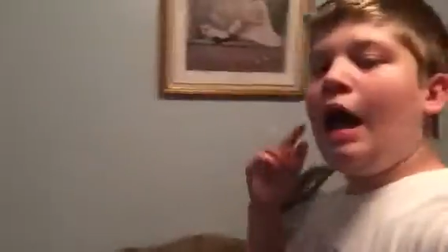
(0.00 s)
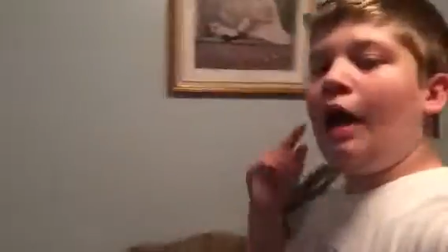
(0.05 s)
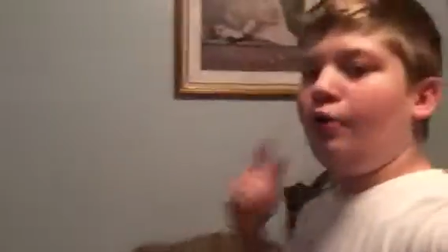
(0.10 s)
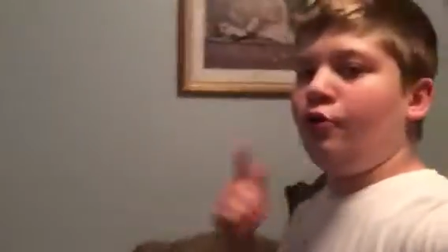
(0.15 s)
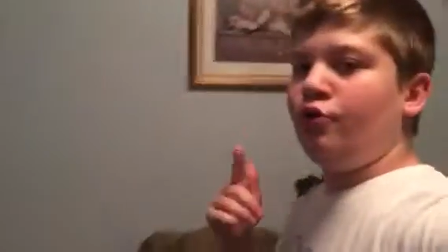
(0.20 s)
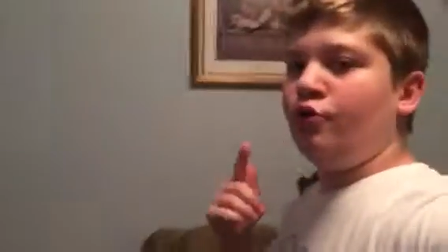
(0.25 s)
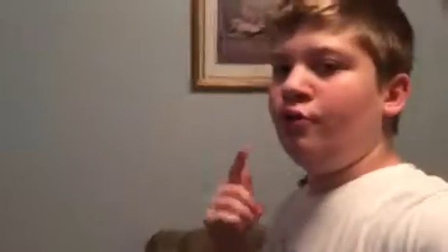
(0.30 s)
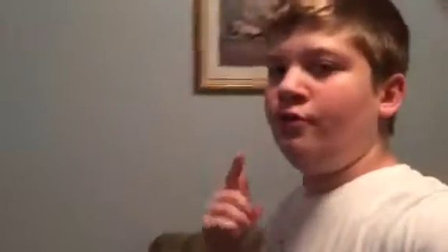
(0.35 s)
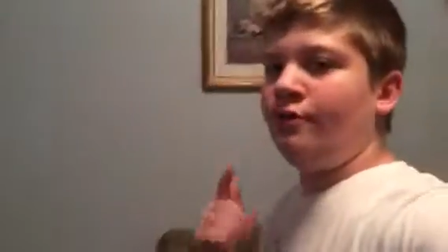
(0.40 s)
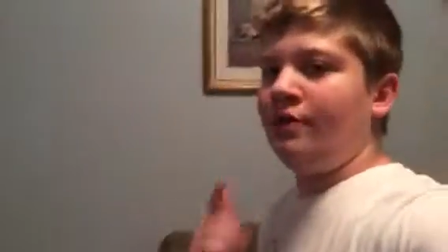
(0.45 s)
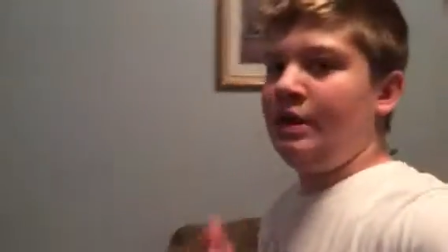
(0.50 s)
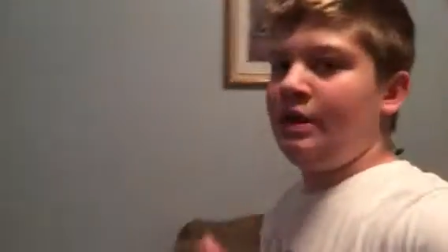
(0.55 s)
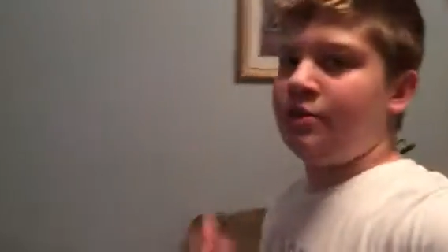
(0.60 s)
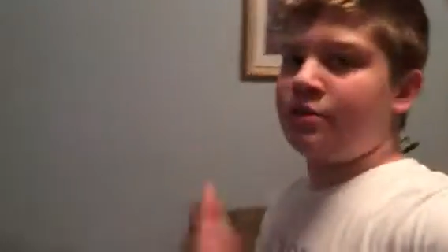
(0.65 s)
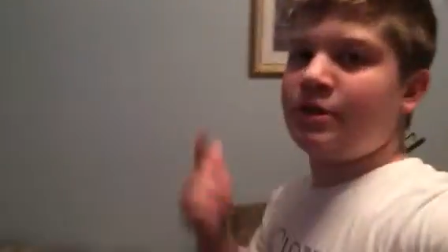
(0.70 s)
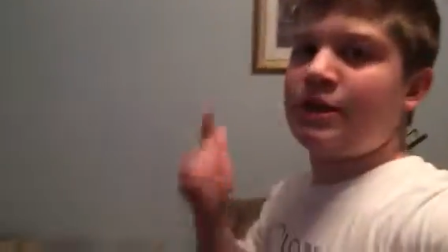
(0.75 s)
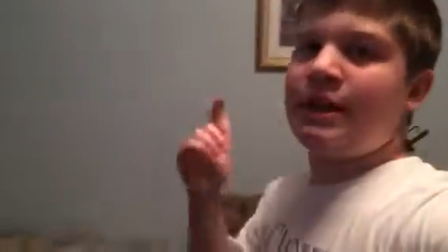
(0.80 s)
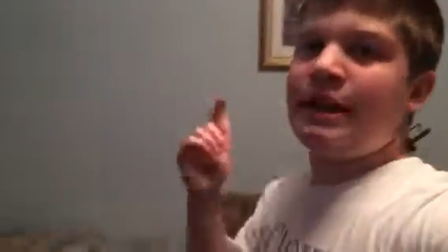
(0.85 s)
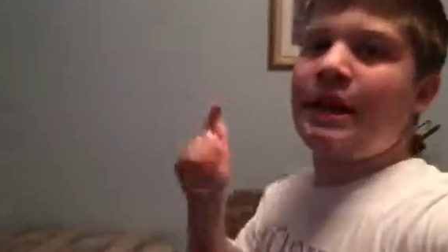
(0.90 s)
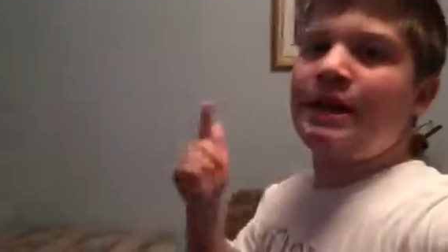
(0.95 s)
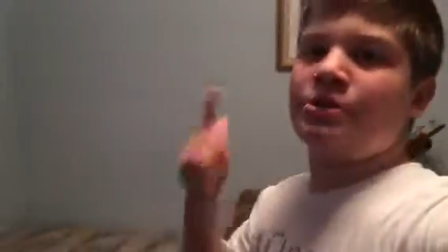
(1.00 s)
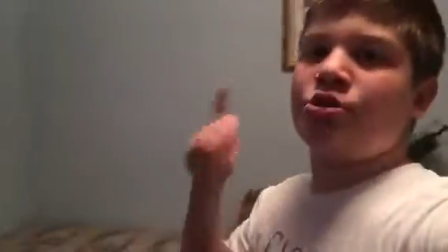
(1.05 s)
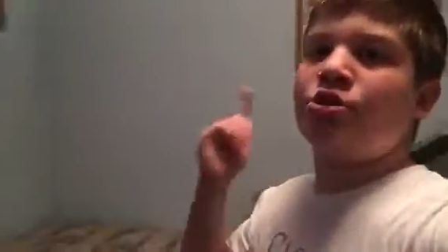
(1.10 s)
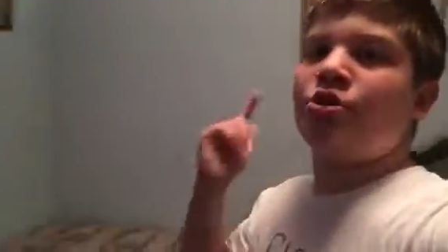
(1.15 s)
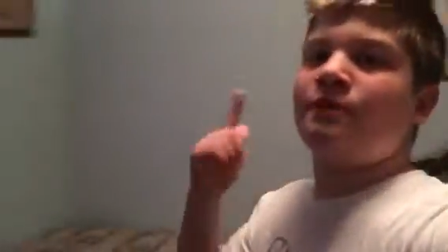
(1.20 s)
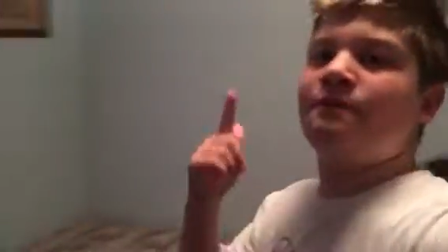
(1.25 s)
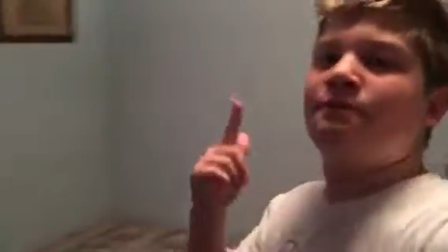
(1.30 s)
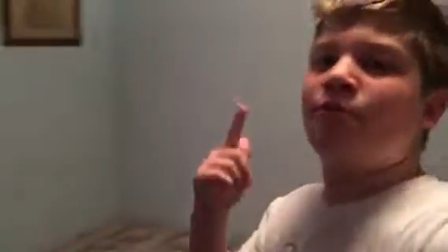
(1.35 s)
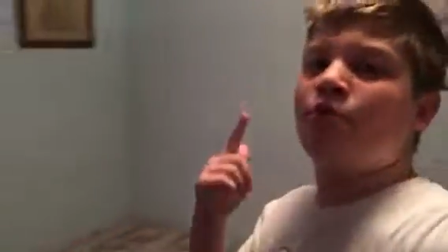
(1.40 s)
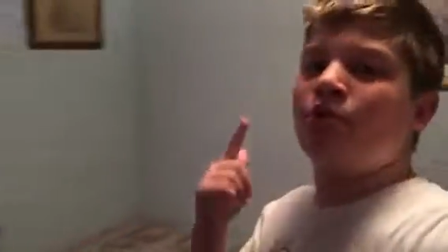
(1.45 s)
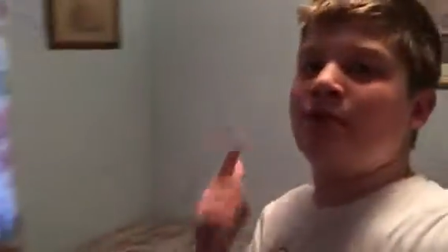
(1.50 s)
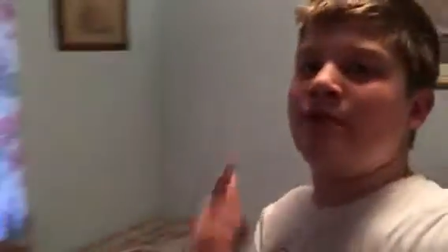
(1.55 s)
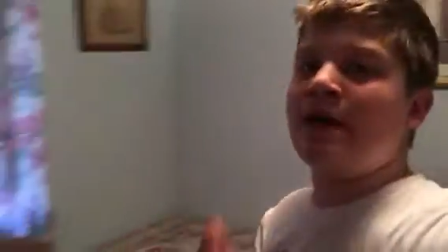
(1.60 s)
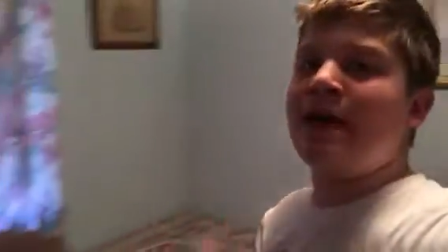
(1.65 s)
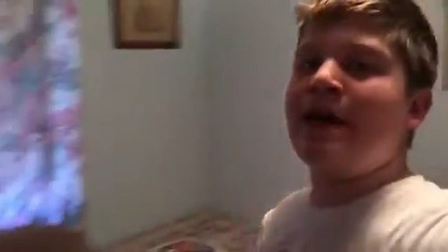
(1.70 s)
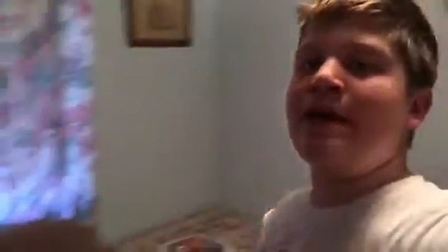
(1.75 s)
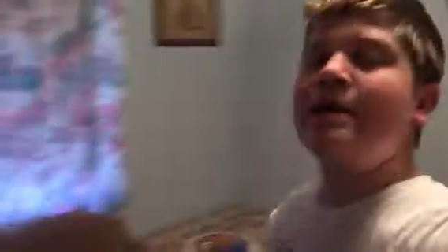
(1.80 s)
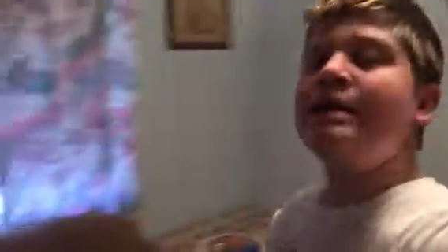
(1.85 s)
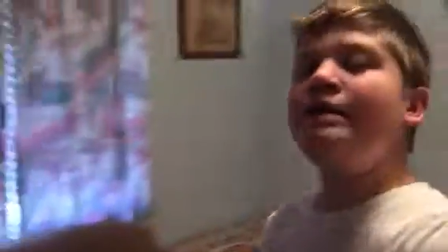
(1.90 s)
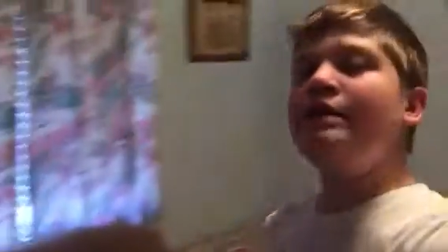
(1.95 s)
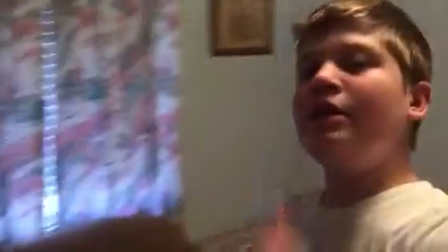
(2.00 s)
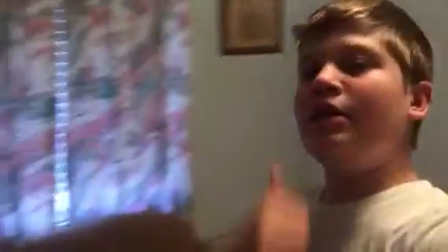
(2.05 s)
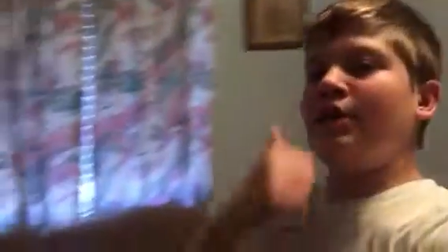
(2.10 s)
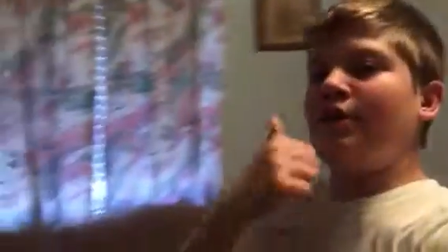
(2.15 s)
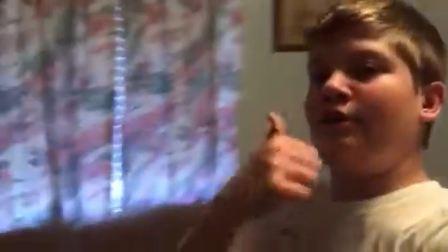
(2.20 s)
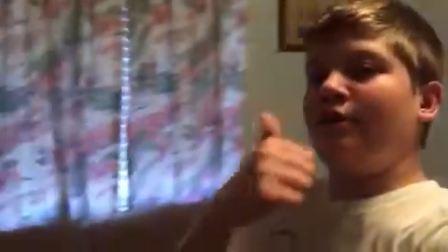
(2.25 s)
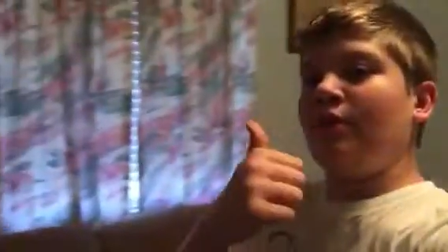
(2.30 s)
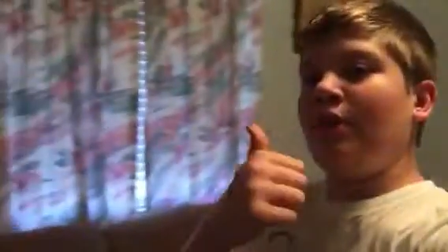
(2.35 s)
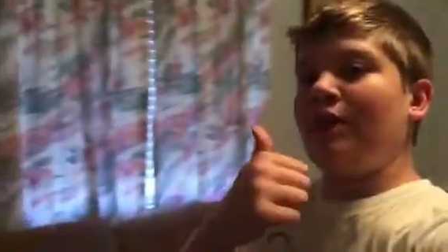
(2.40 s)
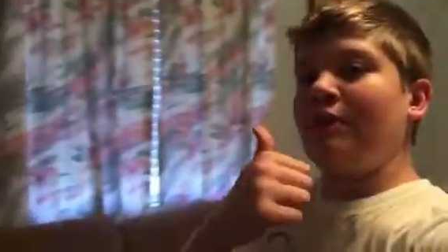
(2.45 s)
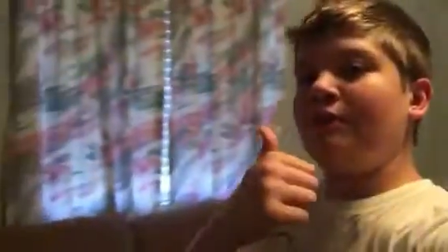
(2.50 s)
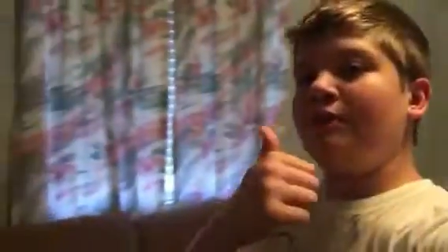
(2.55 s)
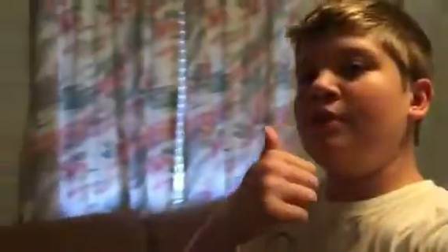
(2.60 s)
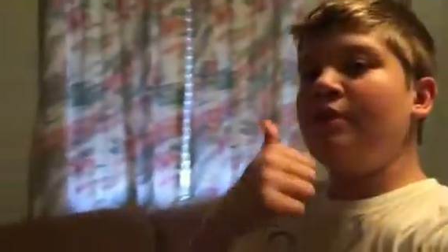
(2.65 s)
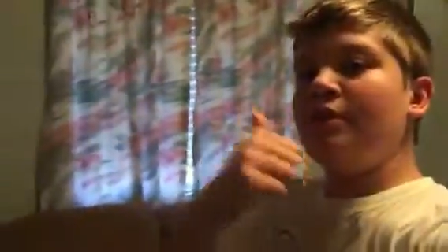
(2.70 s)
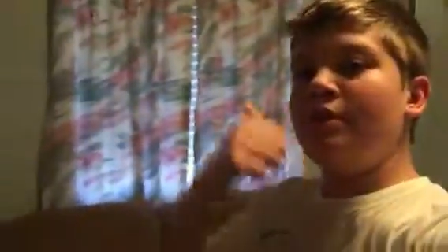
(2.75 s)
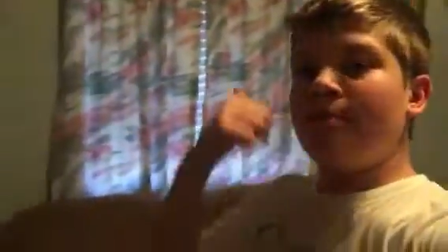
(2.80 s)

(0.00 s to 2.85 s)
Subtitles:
I'll do a video. So yeah, guys, look forward to that. Leave a like.